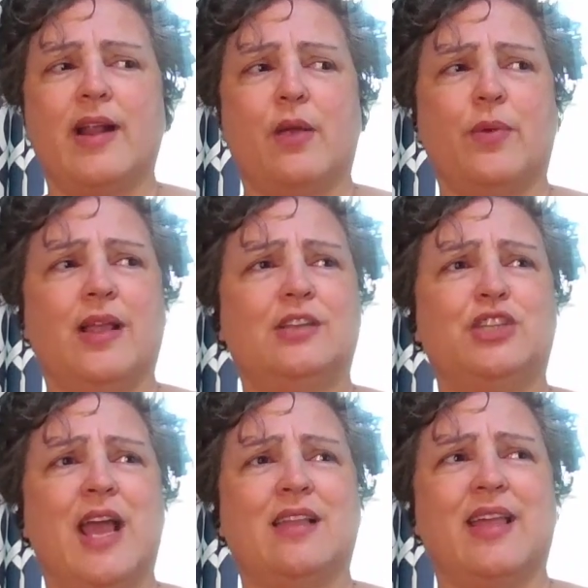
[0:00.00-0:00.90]
And I
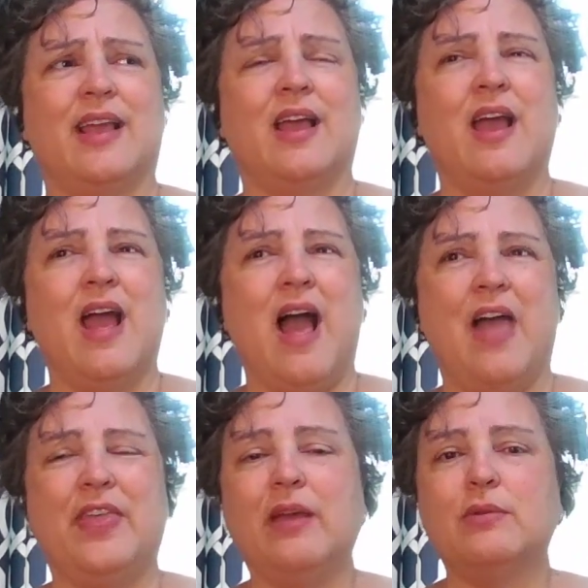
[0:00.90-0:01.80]
realized she had like,
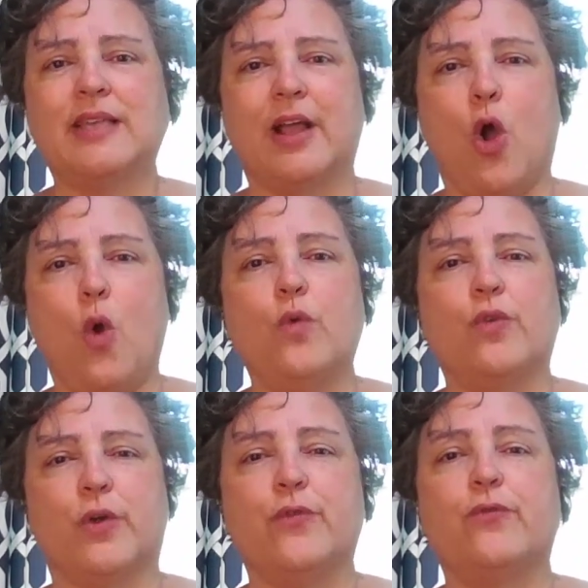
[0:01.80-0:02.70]
I think it was like
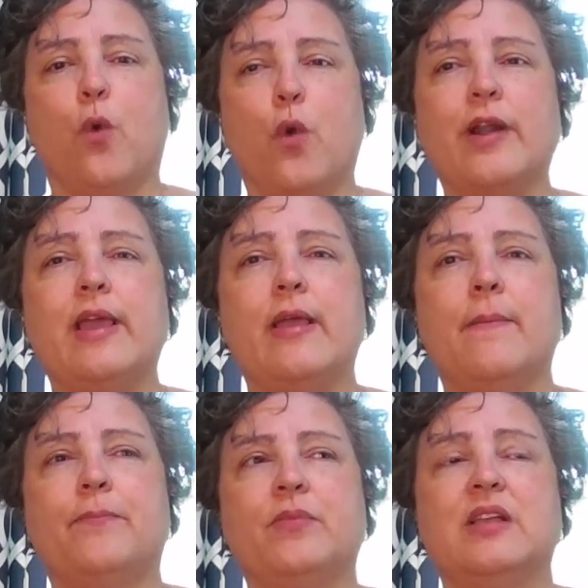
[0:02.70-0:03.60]
over
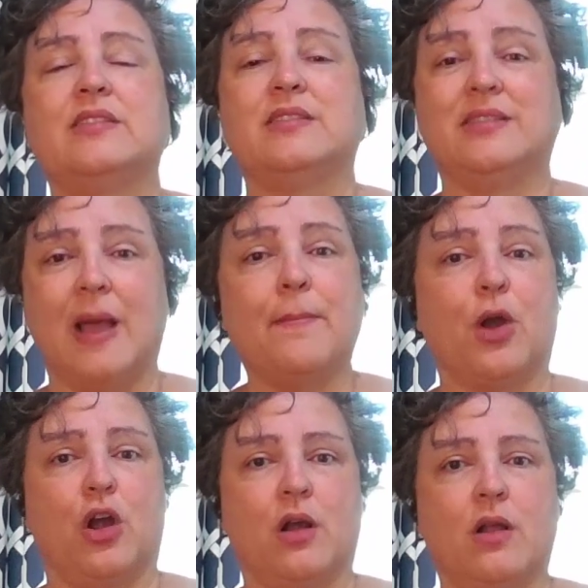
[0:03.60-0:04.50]
40
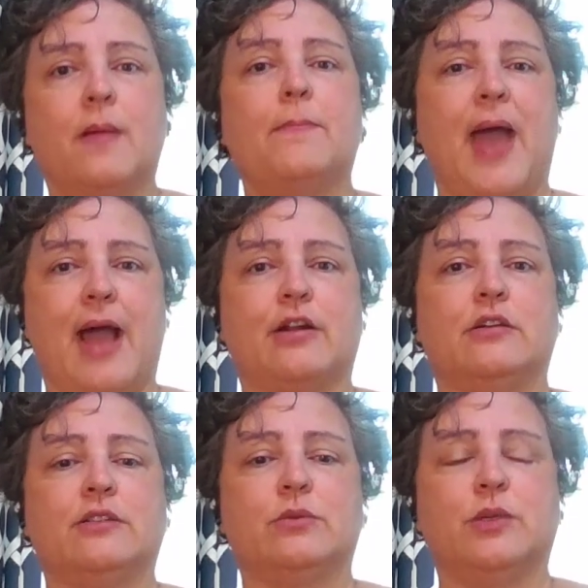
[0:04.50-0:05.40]
summer
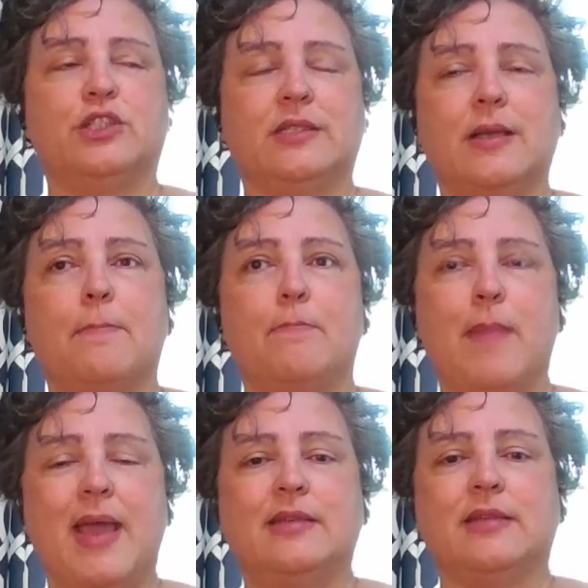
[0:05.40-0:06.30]
patterns, which is
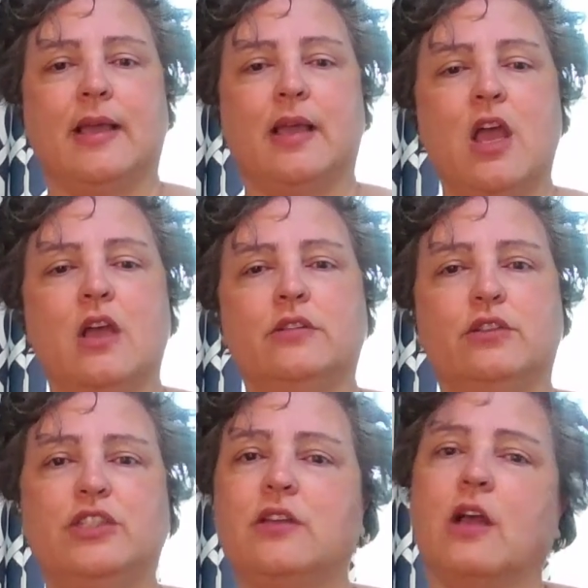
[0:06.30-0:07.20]
amazing.
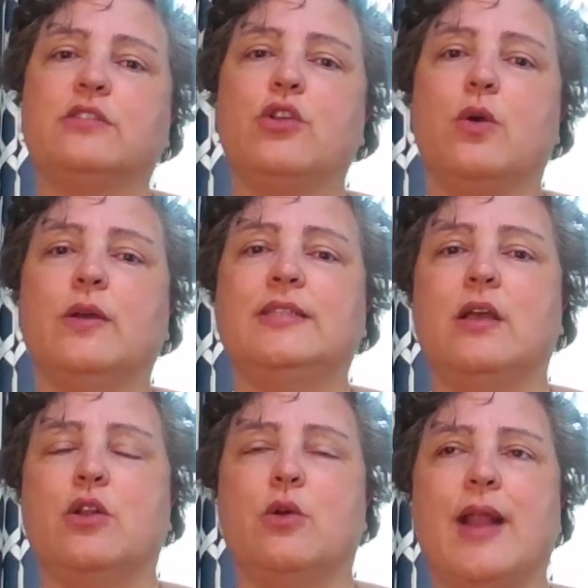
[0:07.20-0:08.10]
So she's also known
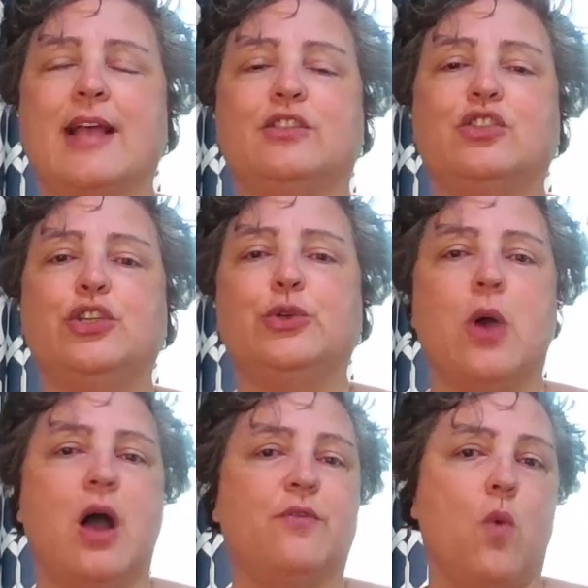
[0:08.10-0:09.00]
as, known as
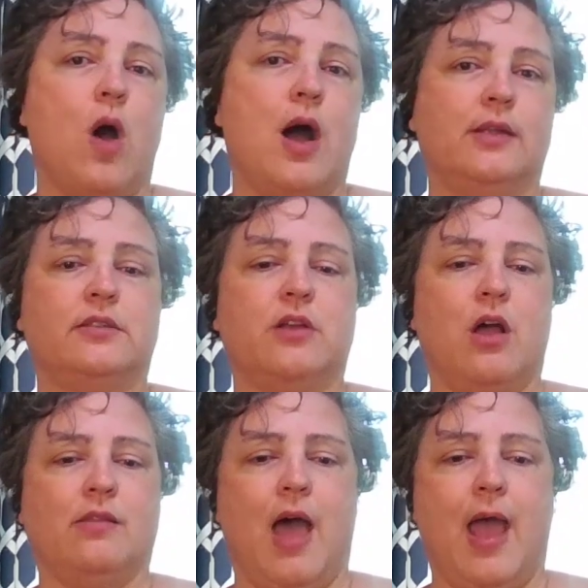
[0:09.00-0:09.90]
Two of Morons
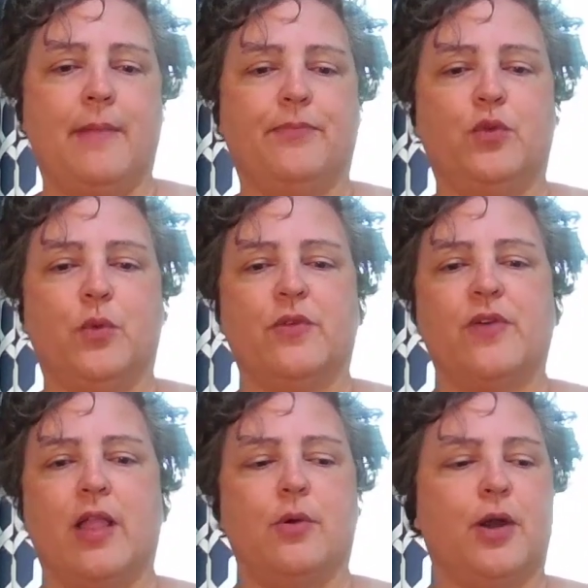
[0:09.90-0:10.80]
online if you want
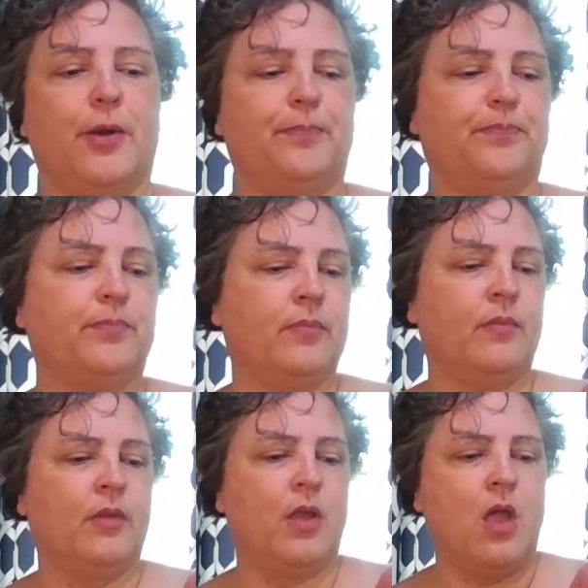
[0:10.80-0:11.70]
to follow her.
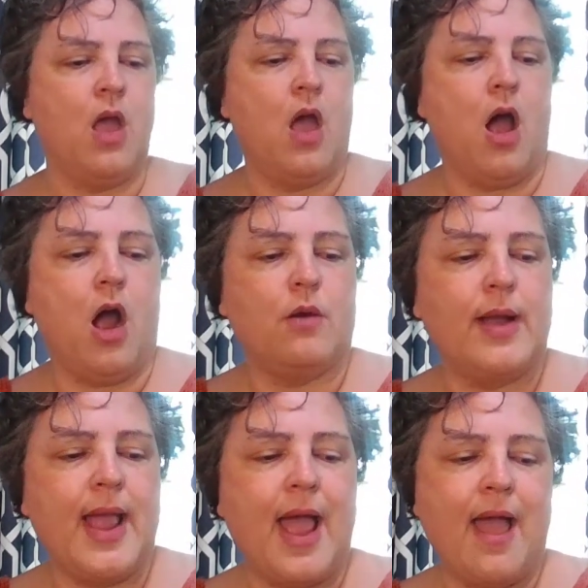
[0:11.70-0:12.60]
All
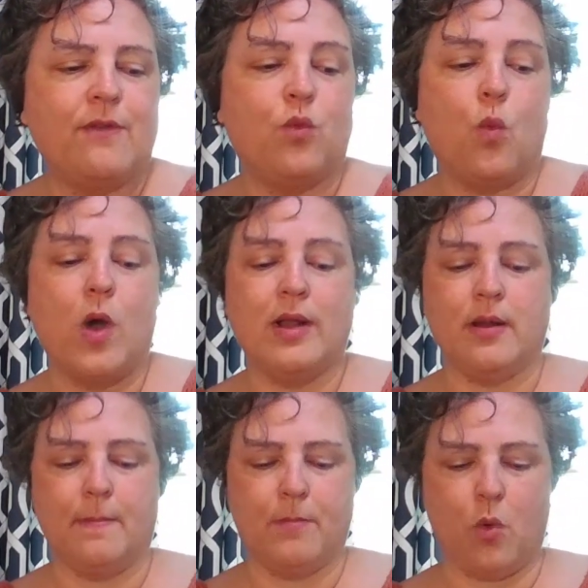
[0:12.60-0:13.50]
right, I have
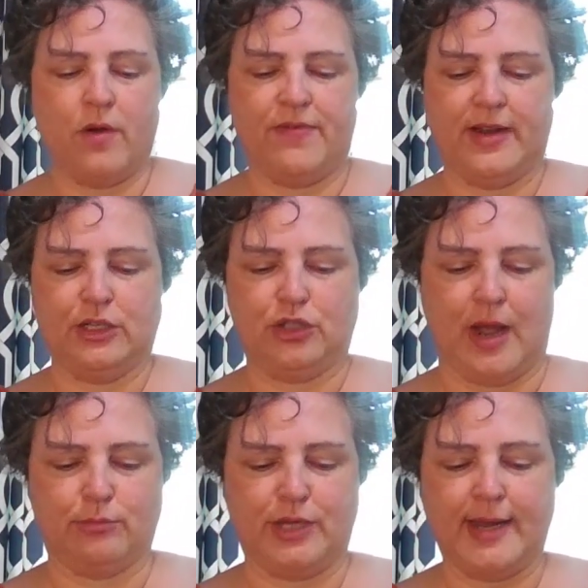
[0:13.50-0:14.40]
one more
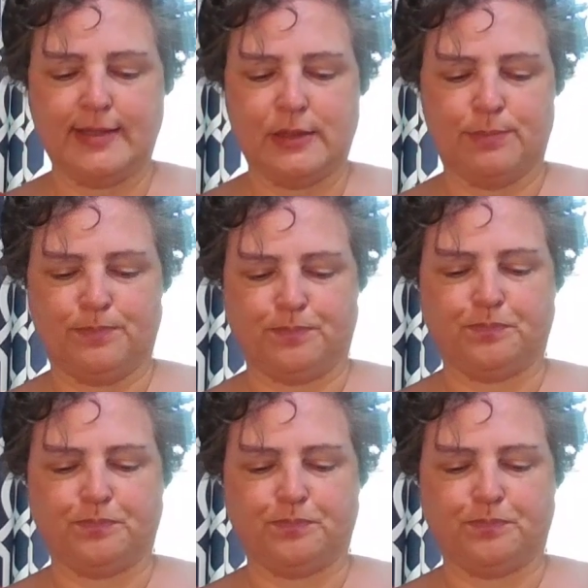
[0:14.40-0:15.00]
finished object.